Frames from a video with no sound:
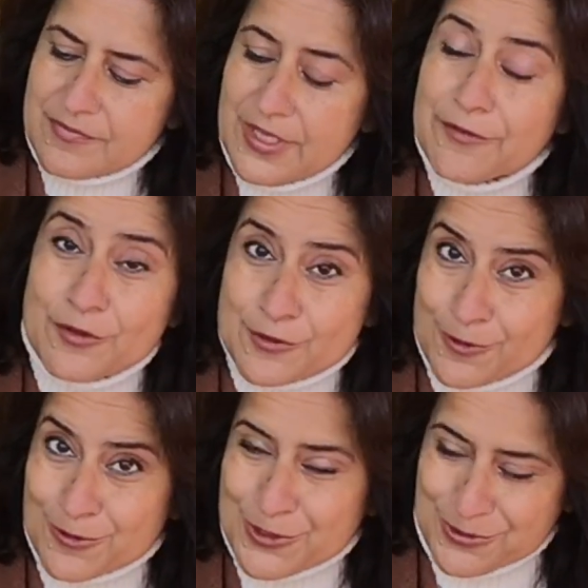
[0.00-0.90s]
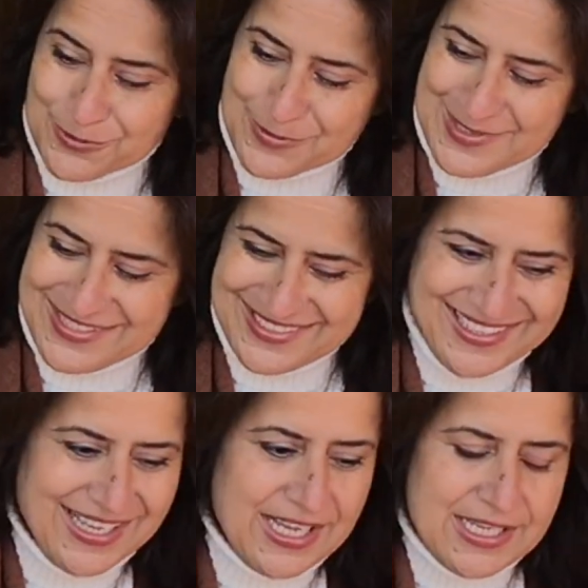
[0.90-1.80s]
if you so choose.
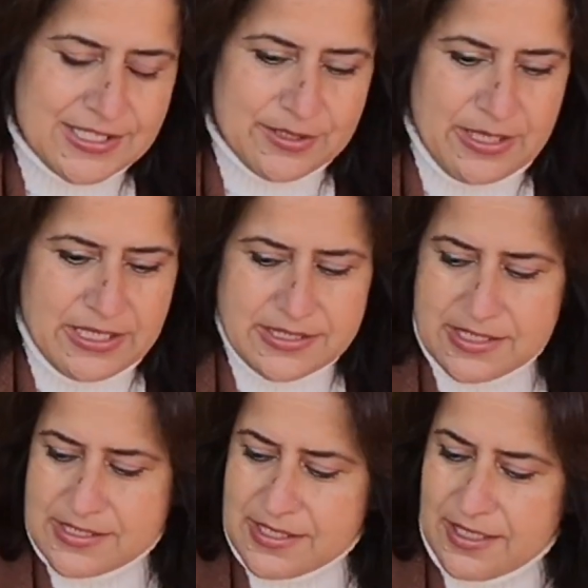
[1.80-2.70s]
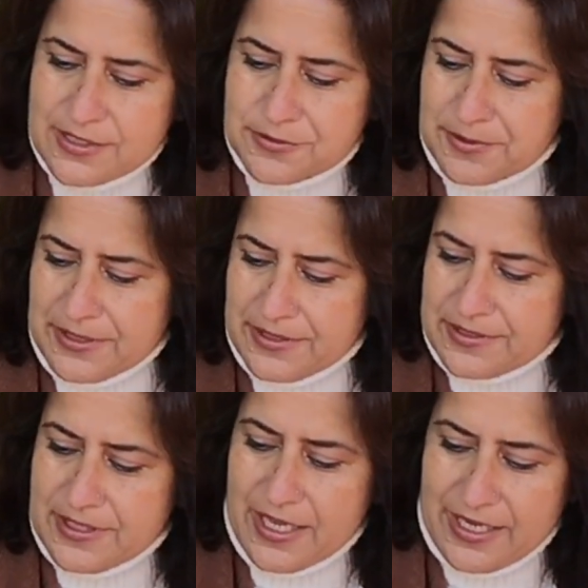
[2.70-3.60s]
So let's start with,
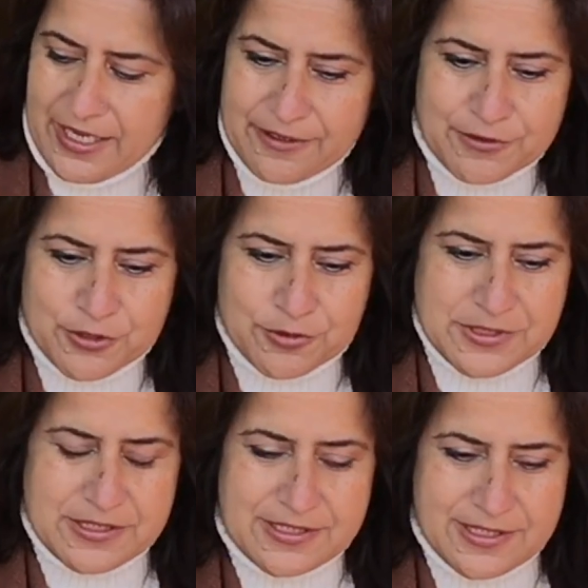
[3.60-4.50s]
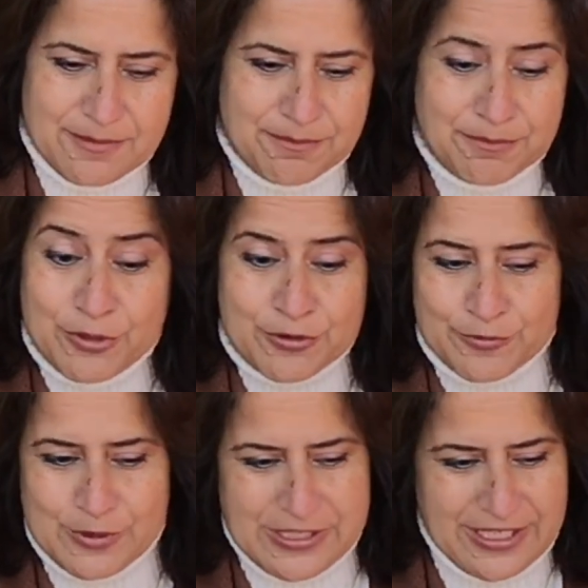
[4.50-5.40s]
I have chosen some
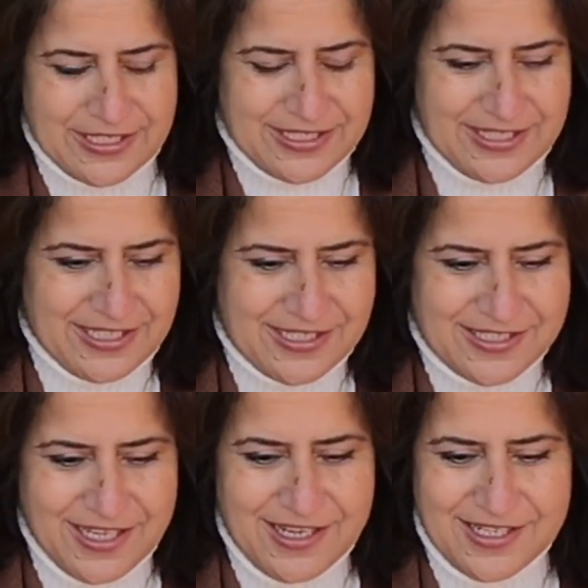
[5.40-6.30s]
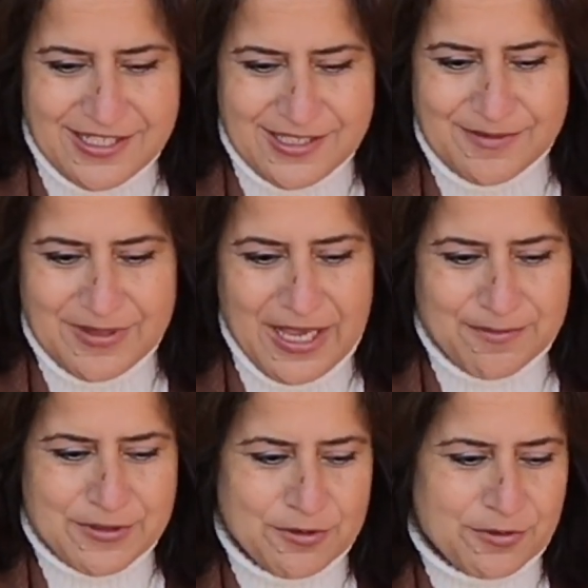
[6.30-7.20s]
beautiful decks. These are
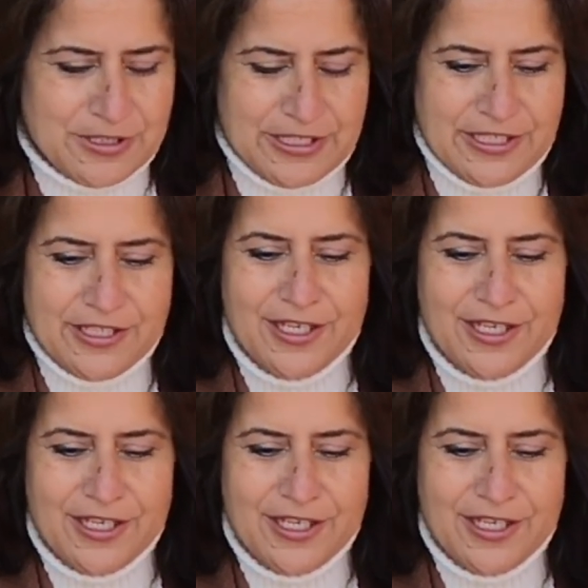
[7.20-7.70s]
absolutely